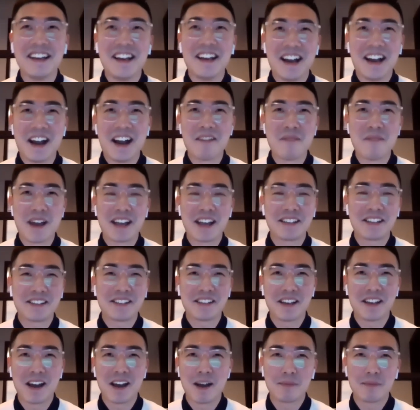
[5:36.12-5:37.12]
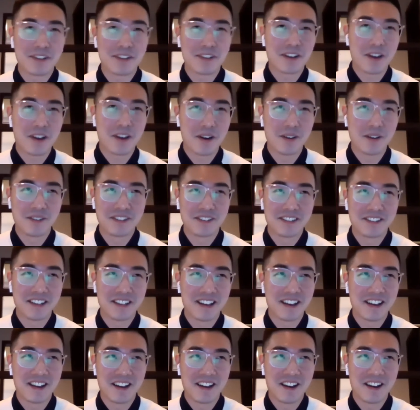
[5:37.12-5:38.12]
I met obstacles
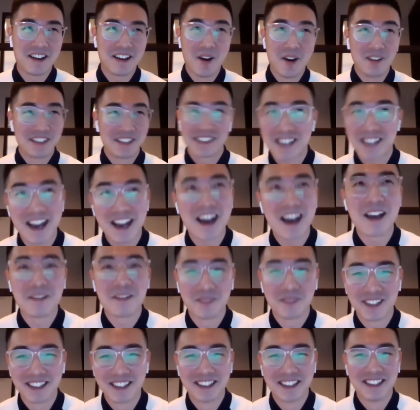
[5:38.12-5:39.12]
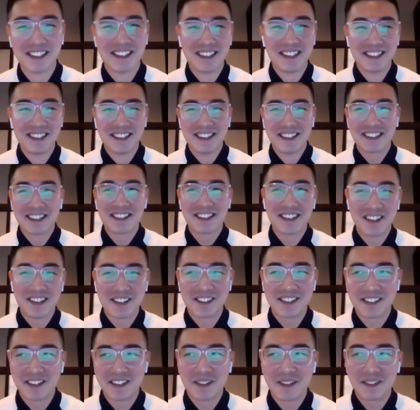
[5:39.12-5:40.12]
all the time
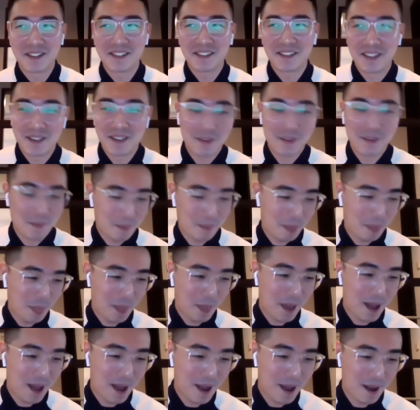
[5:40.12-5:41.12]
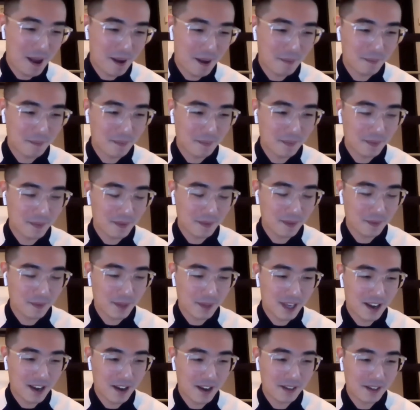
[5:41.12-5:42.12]
because uh,
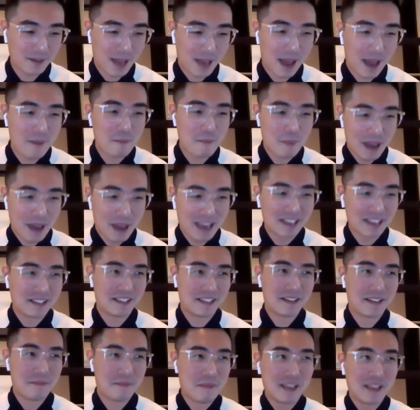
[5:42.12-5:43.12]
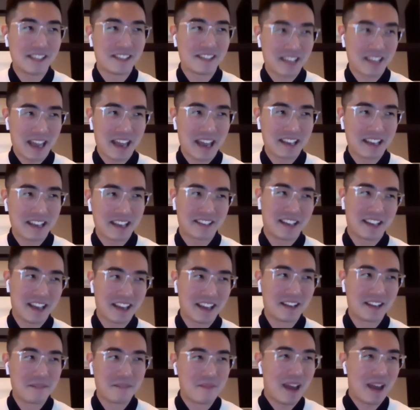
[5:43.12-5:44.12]
because I made mistakes
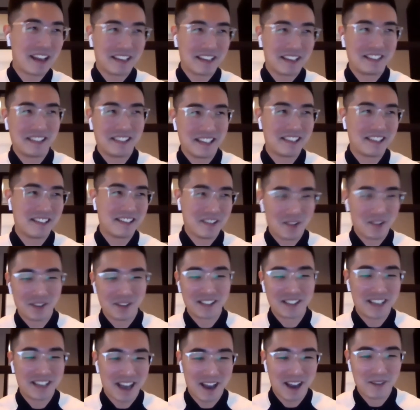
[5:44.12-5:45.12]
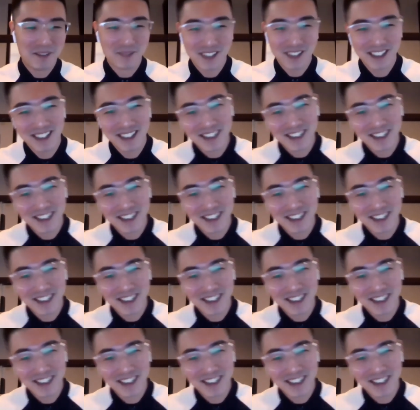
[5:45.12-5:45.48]
and bad decisions all the time.